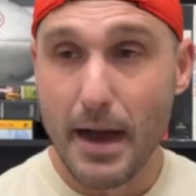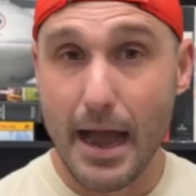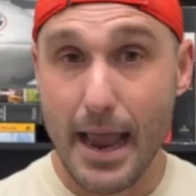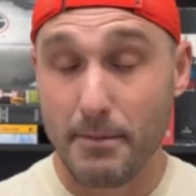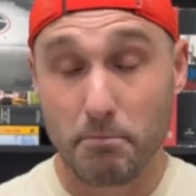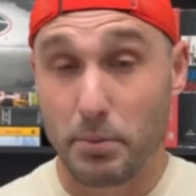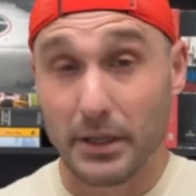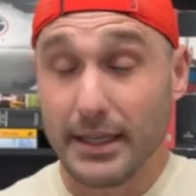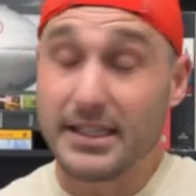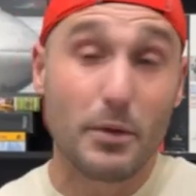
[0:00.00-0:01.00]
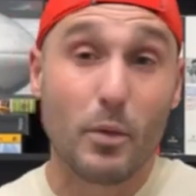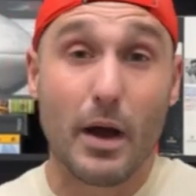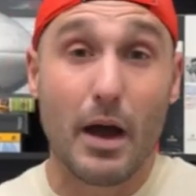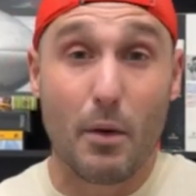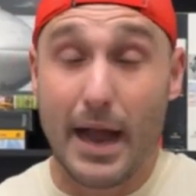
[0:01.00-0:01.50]
and Puglisi,
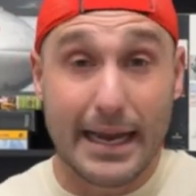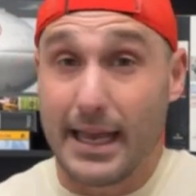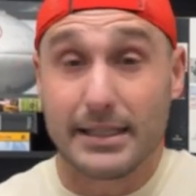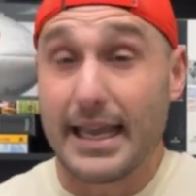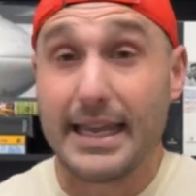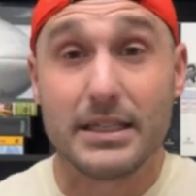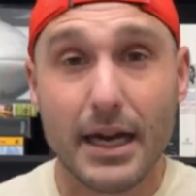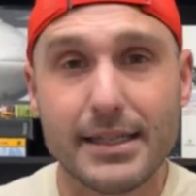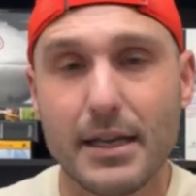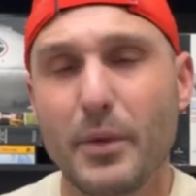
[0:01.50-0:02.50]
I can't say he doesn't.